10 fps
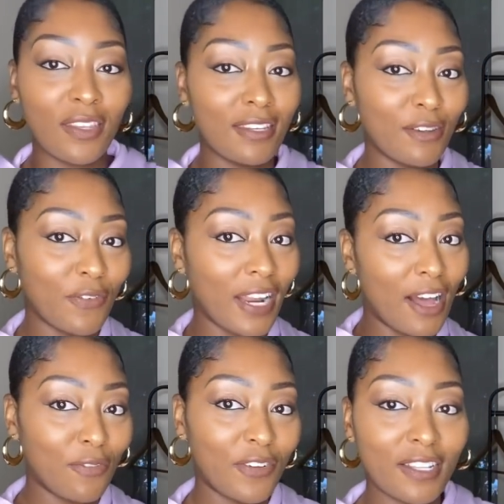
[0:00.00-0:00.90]
different
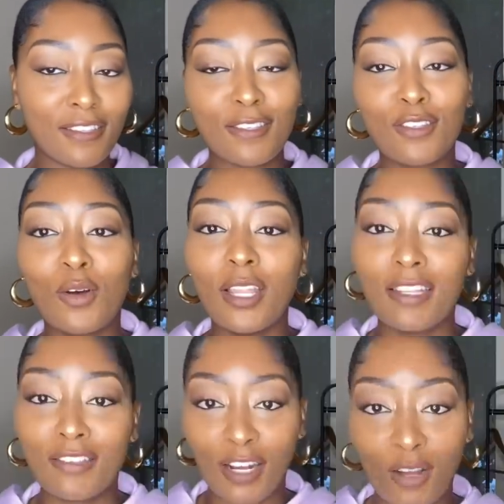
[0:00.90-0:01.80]
outfits. So let's
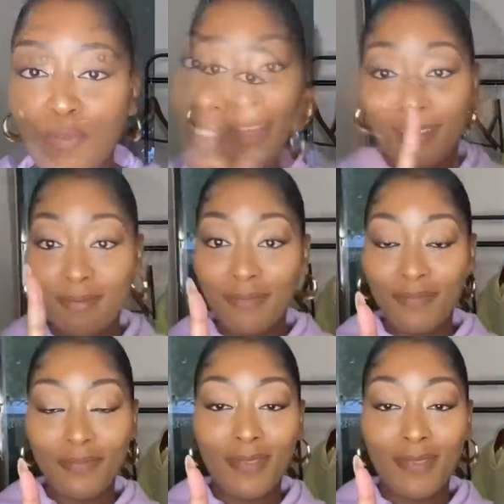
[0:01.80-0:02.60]
start off with the shoes.